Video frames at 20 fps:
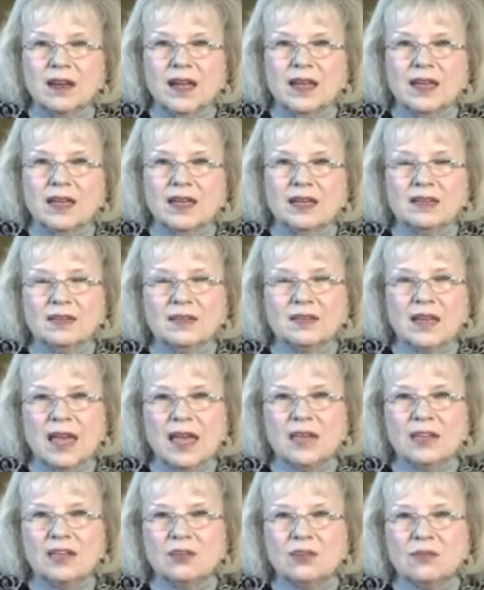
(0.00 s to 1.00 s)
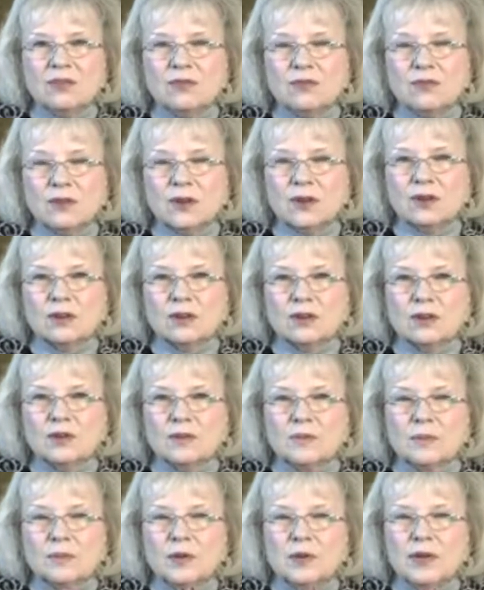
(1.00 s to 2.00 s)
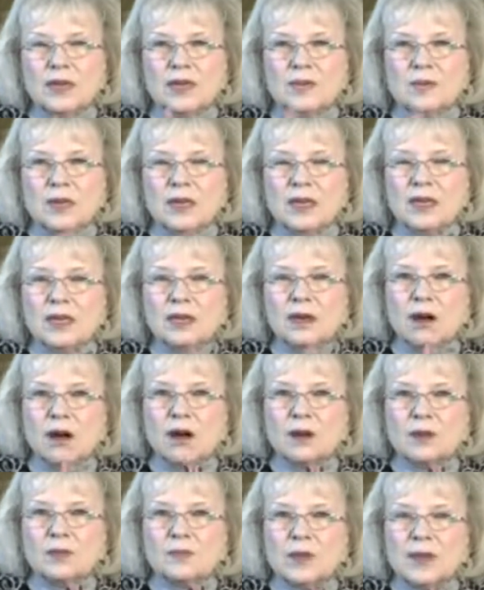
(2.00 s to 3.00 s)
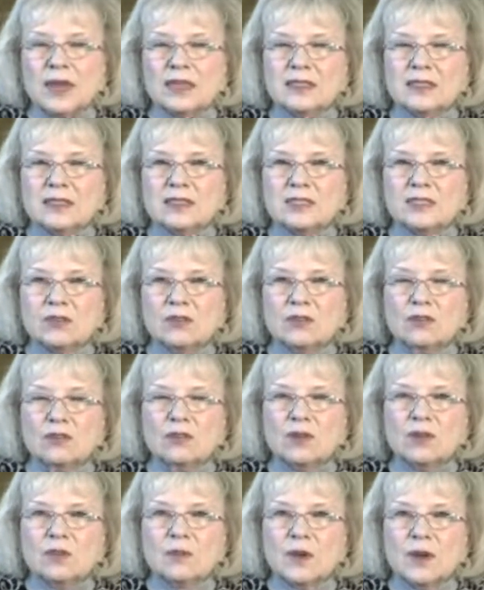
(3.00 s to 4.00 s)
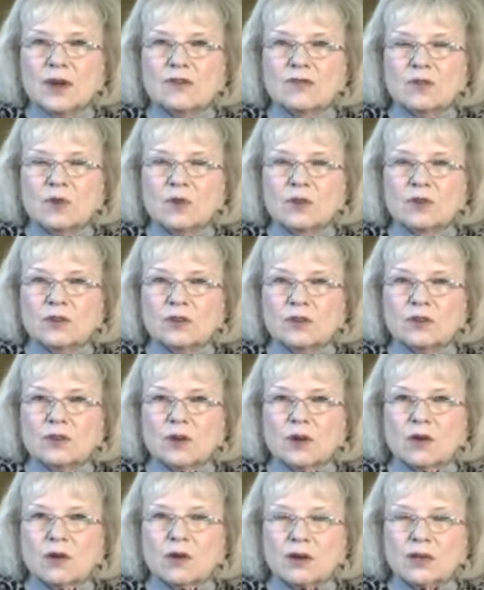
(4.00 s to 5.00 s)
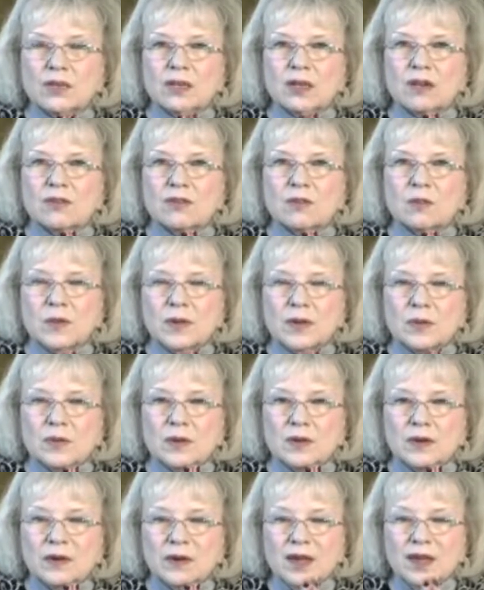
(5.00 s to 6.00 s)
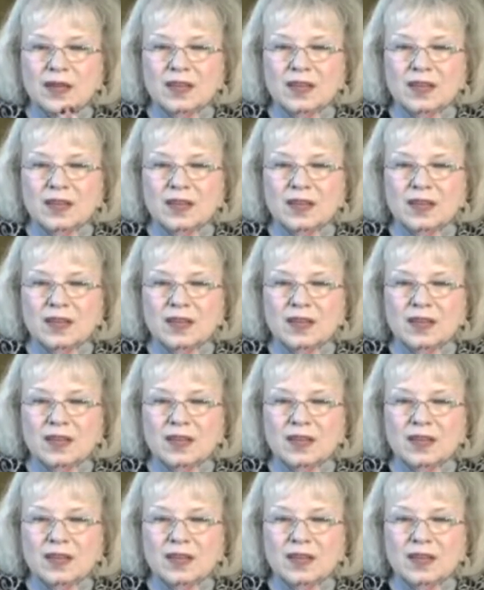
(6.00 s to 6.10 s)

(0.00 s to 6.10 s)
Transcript: And thank you for putting me in hard places so you can bring forth your glory to other people.